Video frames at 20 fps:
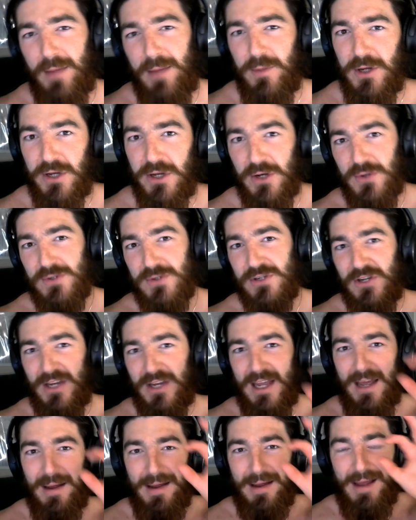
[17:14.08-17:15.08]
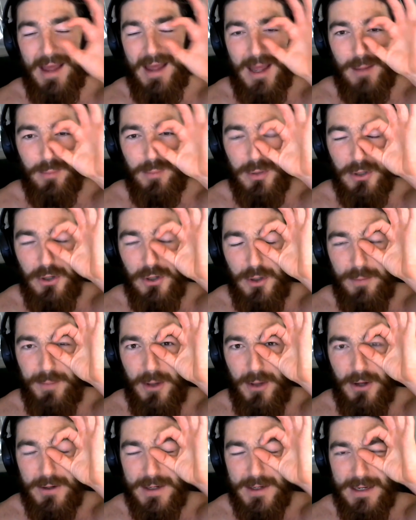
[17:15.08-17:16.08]
You can also get blue
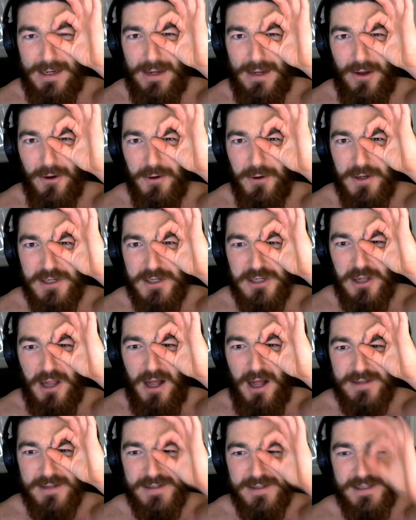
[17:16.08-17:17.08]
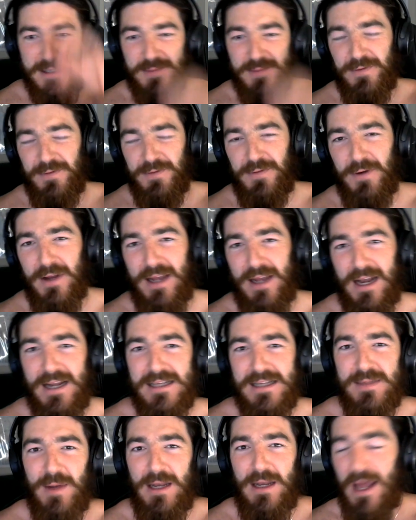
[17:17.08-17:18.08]
blocking orange glasses before you get
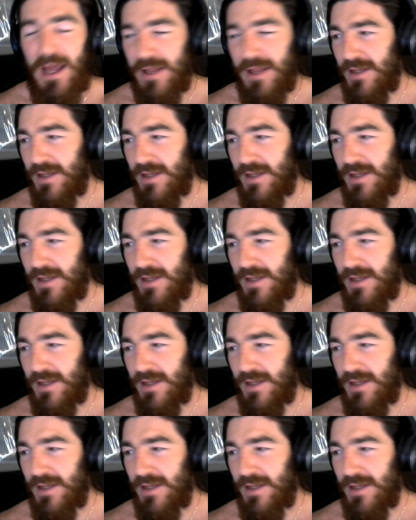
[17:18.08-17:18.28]
into bed.